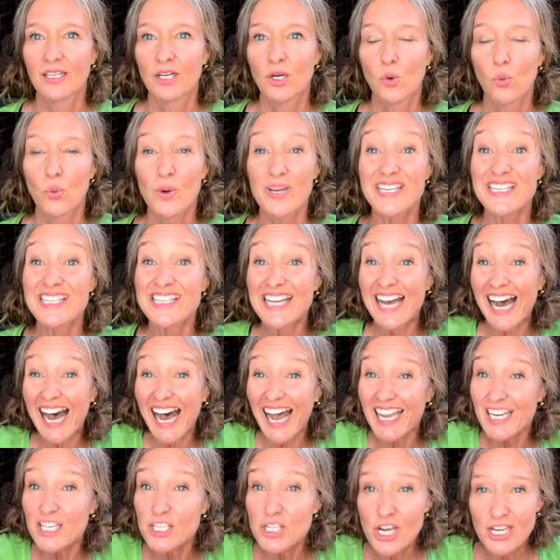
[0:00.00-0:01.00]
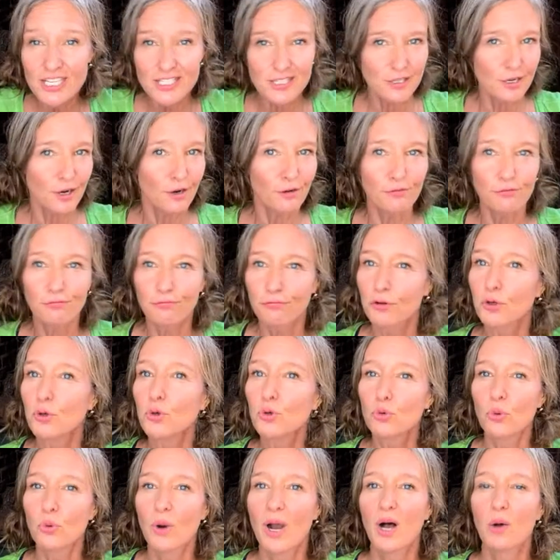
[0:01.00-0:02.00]
We digest our
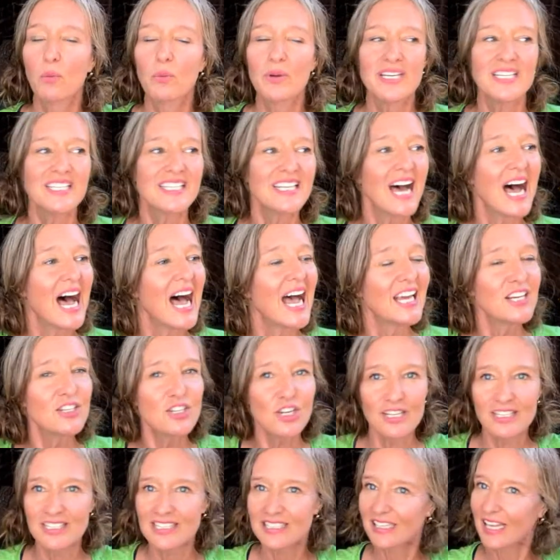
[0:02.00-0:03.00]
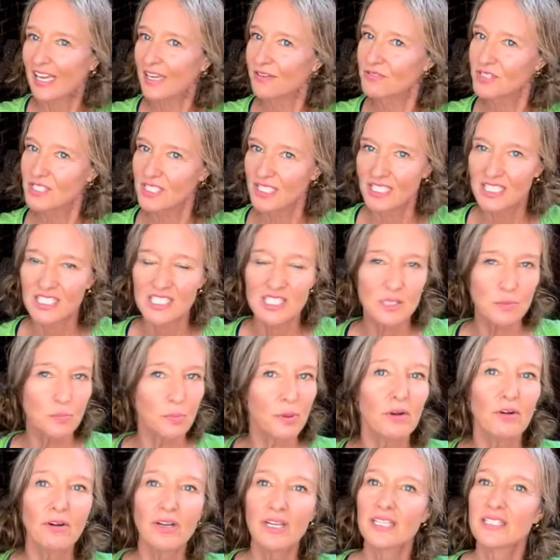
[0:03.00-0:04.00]
food well. We digest life's
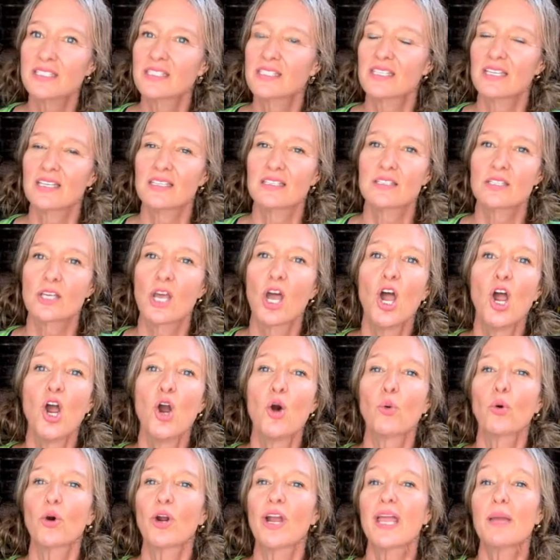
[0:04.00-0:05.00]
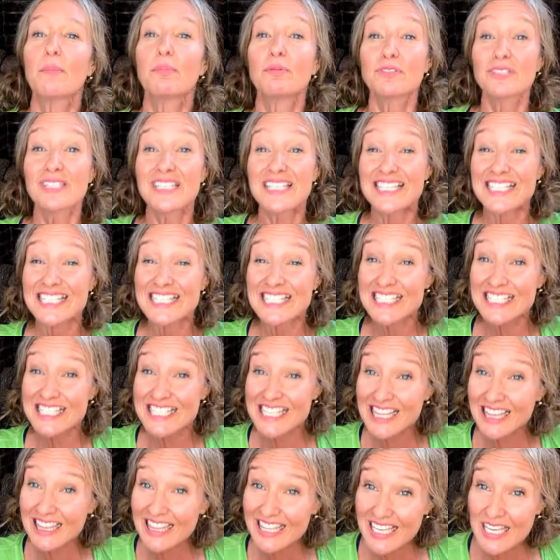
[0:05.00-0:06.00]
experiences. We're able to
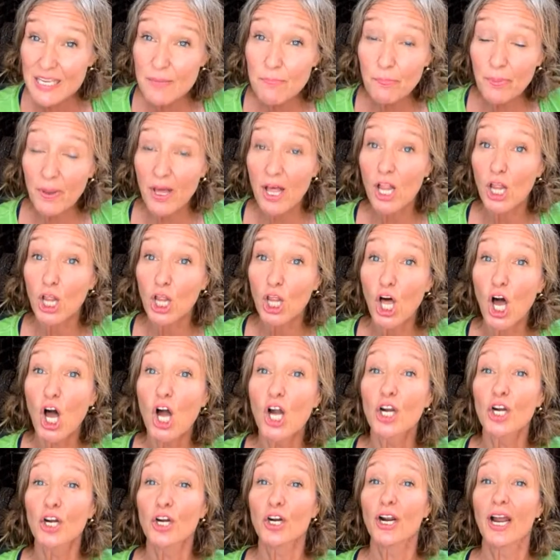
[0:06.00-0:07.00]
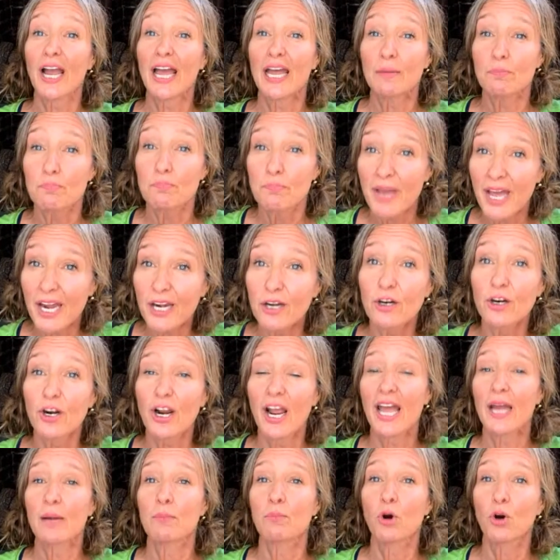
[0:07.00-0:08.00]
sleep longer and better
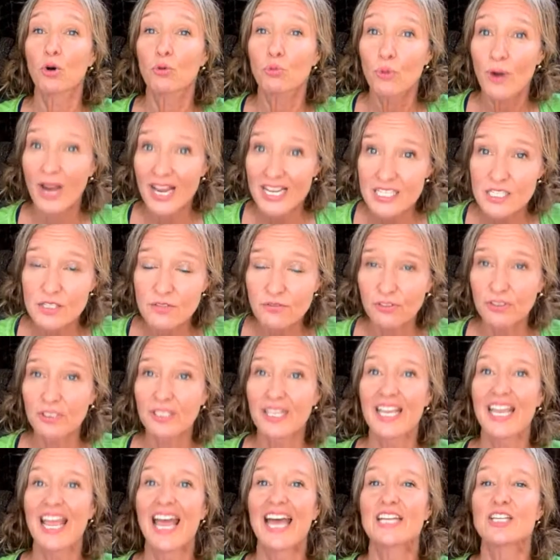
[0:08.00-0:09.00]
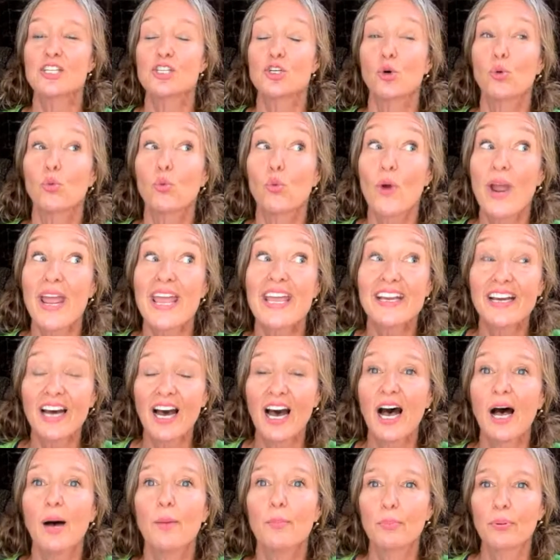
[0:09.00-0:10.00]
and more restfully and to wake
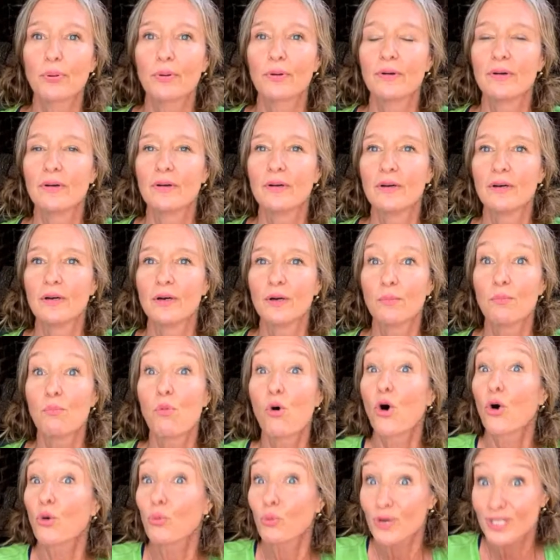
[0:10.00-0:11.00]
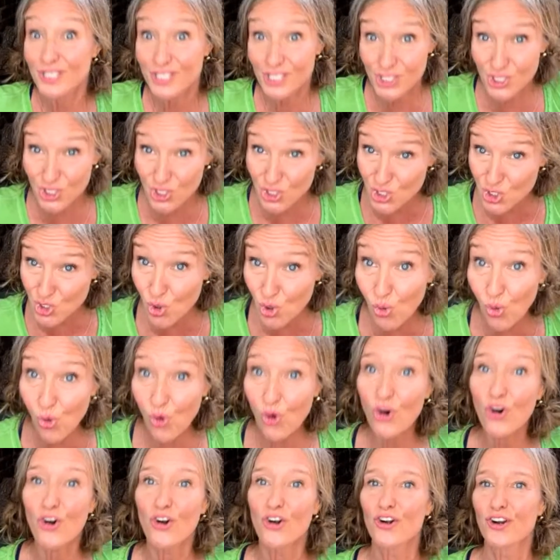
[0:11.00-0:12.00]
up more
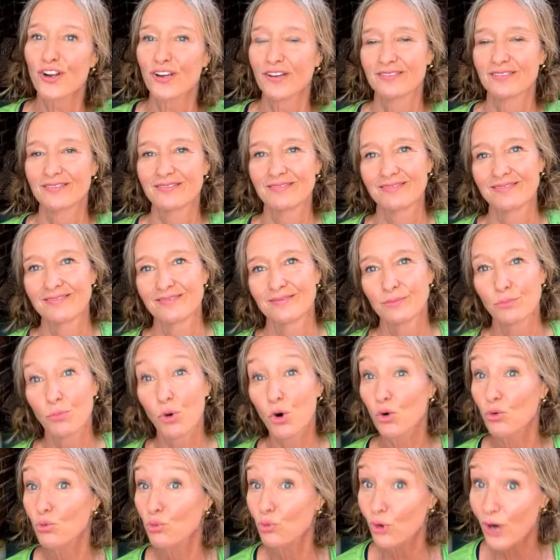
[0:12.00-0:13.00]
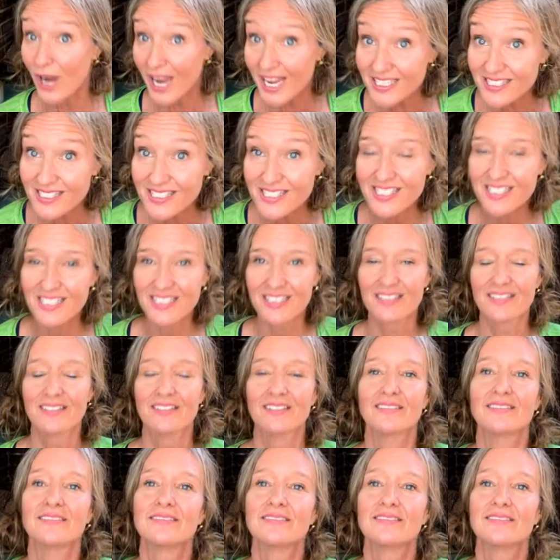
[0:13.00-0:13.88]
restored, more rested.